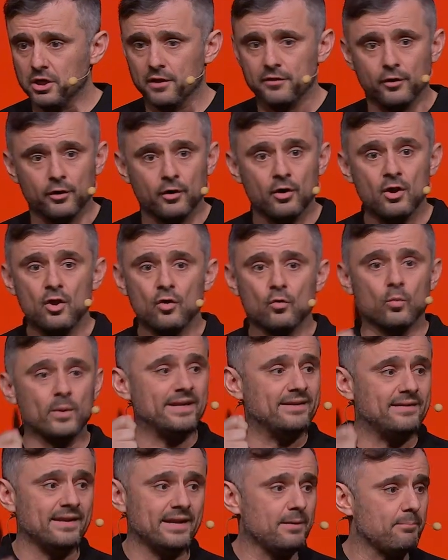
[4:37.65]
other, we
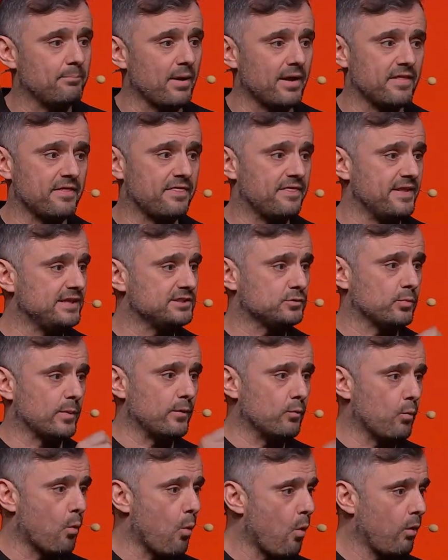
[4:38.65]
did it by the things
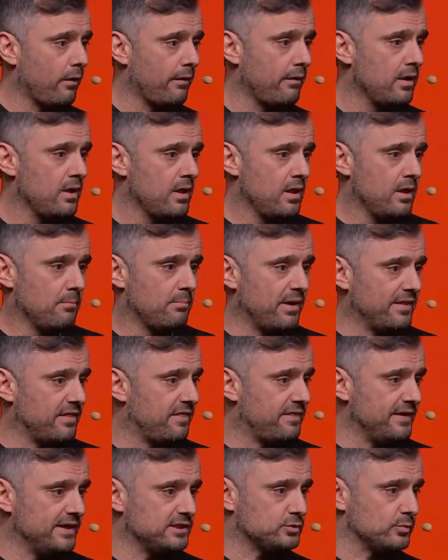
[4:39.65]
we wore, by the
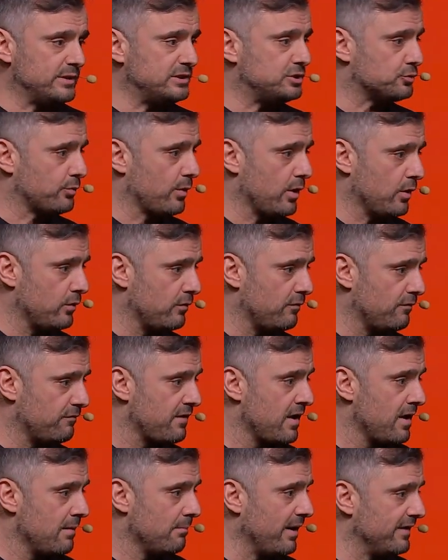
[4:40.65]
things we
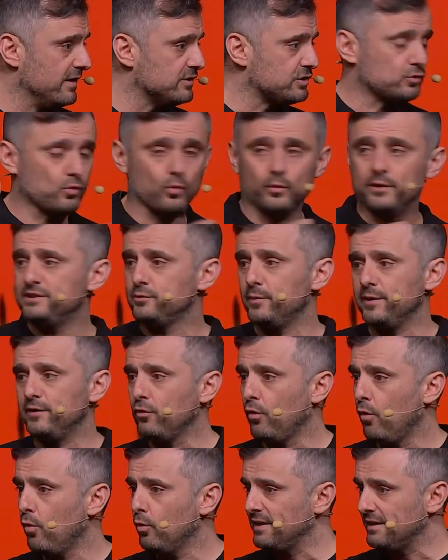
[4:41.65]
drove, by the stories we
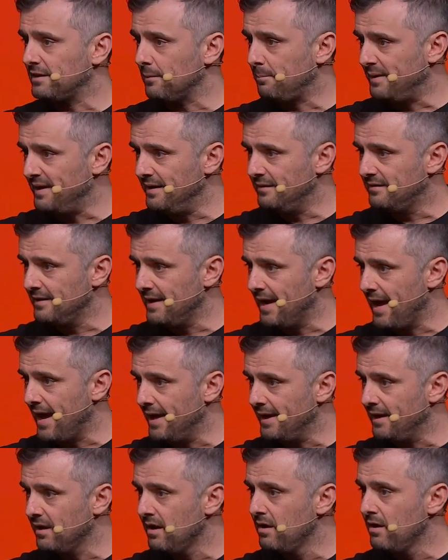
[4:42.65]
told at the
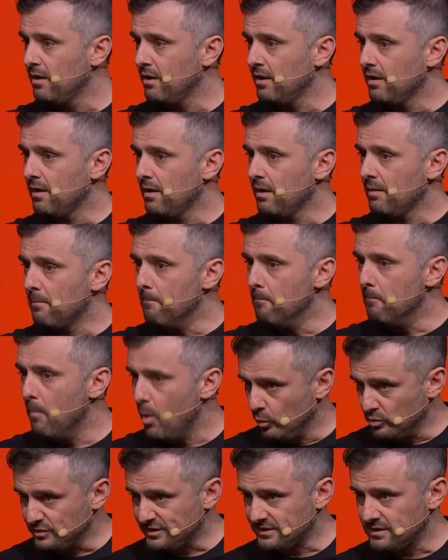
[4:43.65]
PTA.
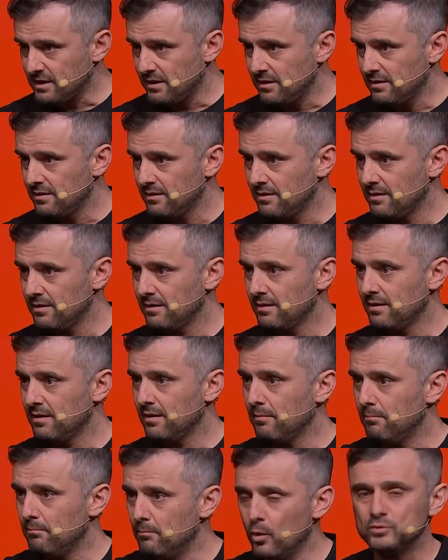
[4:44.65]
Most
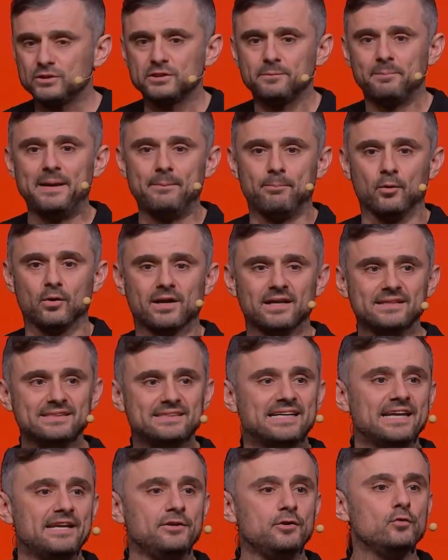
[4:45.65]
most people
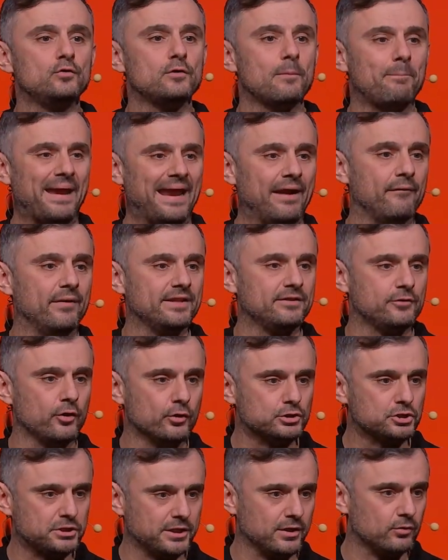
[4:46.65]
continue to parent their
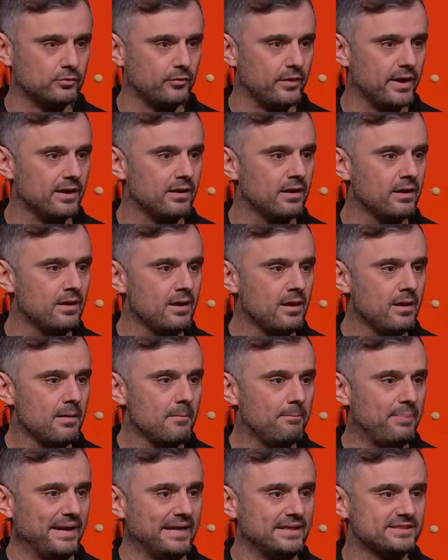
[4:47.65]
children
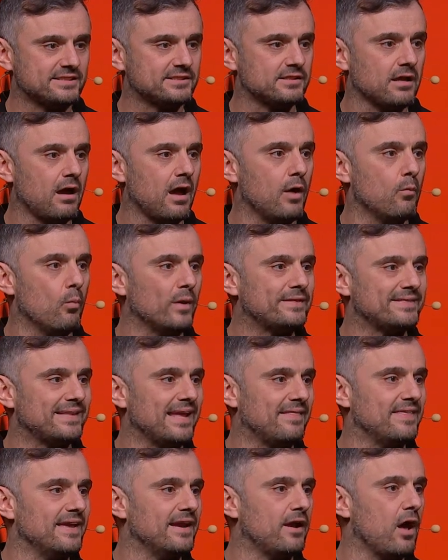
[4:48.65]
based on what
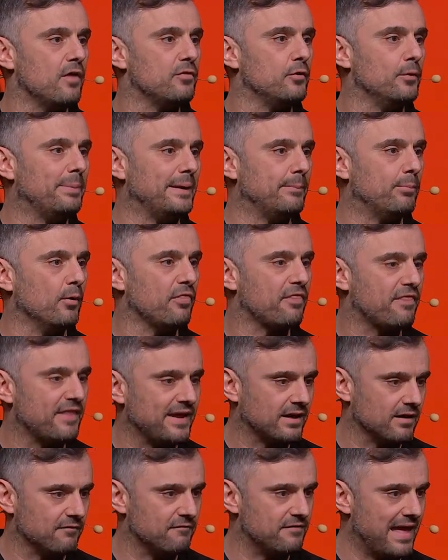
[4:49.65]
they think other people
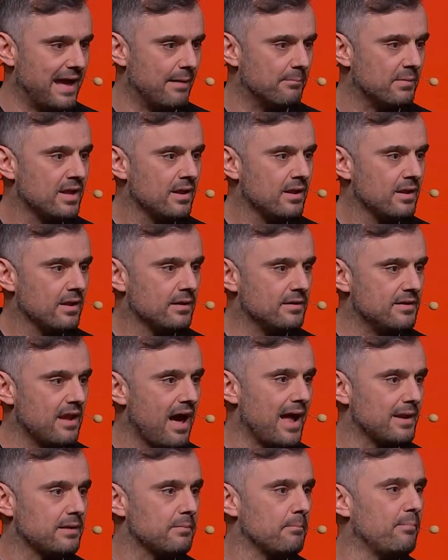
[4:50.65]
think of them,
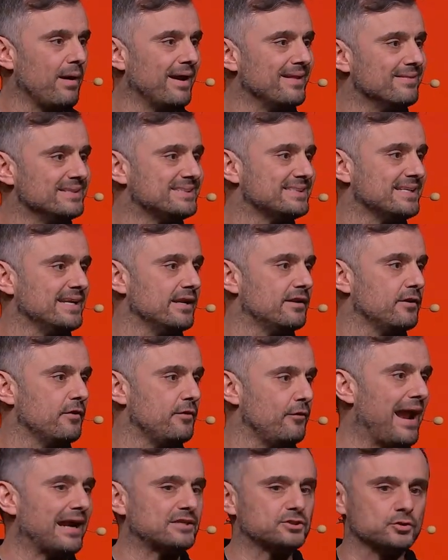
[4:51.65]
not by listening to
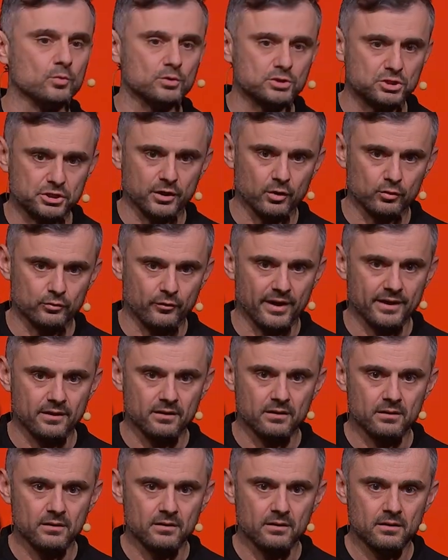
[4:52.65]
their actual children.
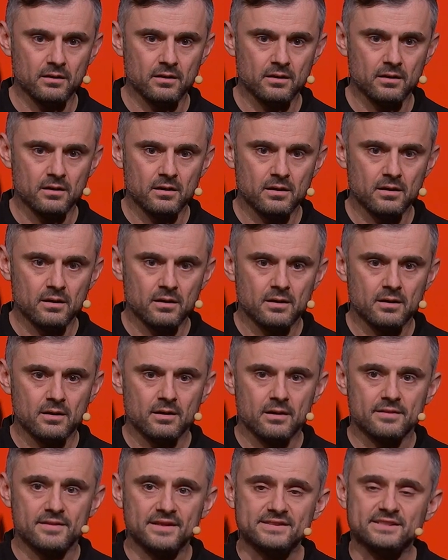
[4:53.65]

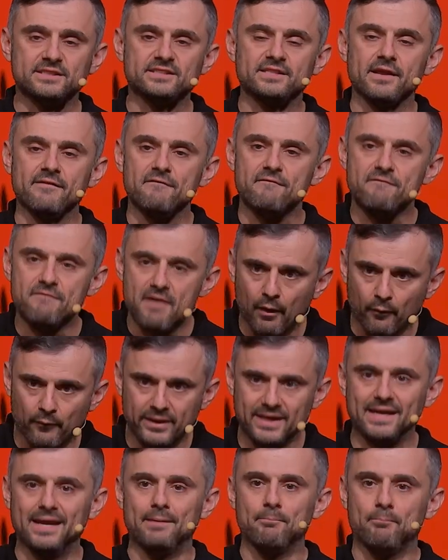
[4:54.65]
This is a
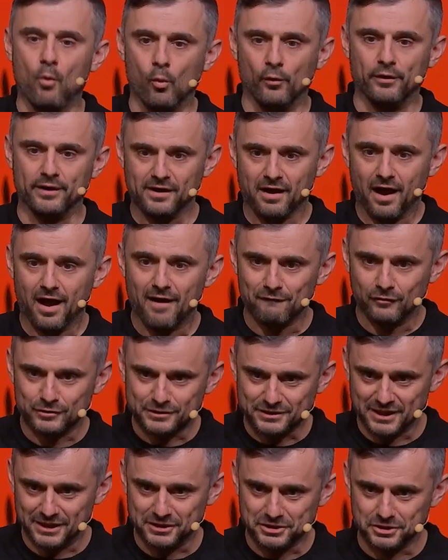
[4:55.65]
very important
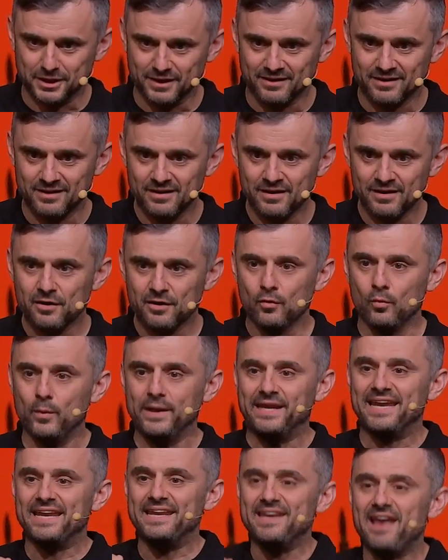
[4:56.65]
conversation.
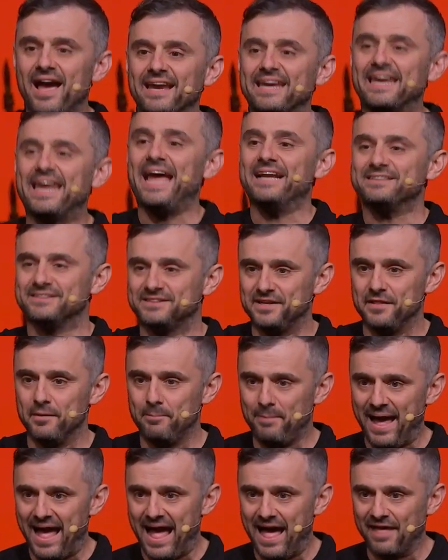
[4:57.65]
We cannot get to the
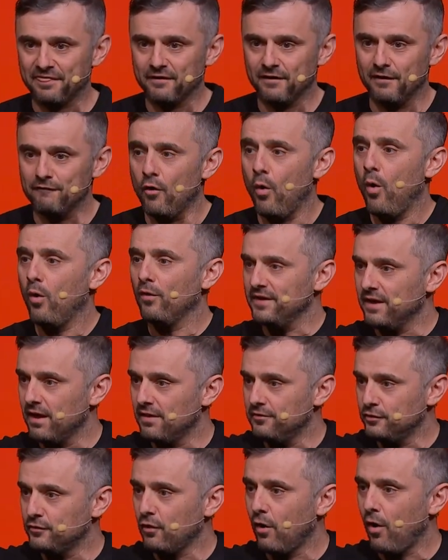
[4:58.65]
path of all the
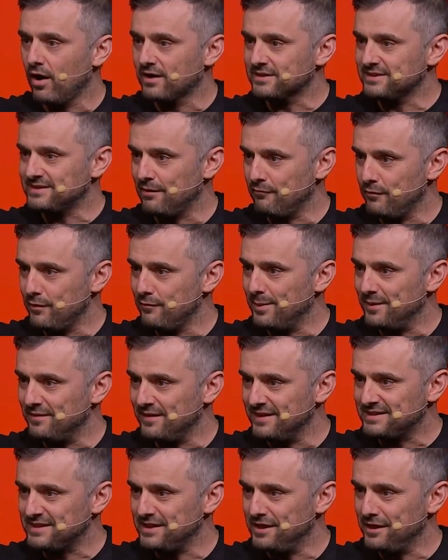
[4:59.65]
other talks that we've been
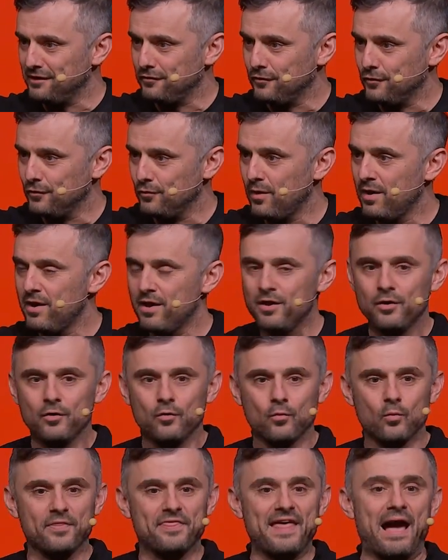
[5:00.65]
listening to
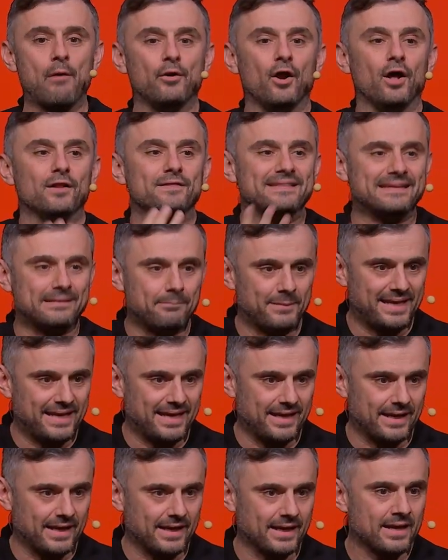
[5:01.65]
without
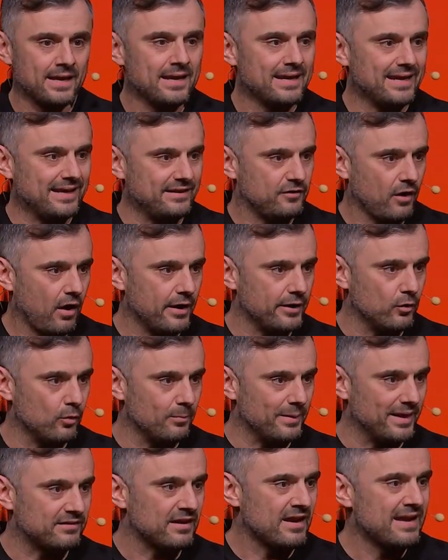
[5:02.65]
eliminating
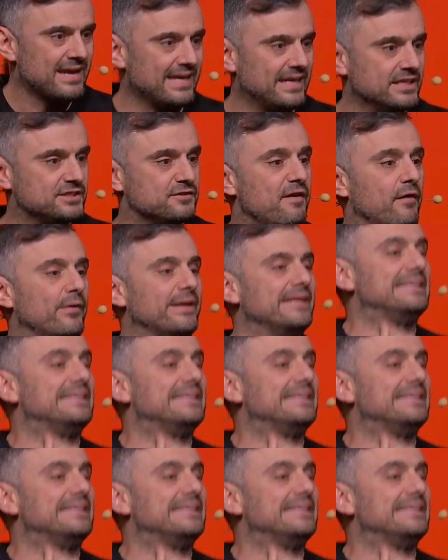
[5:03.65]
entitlement. It is very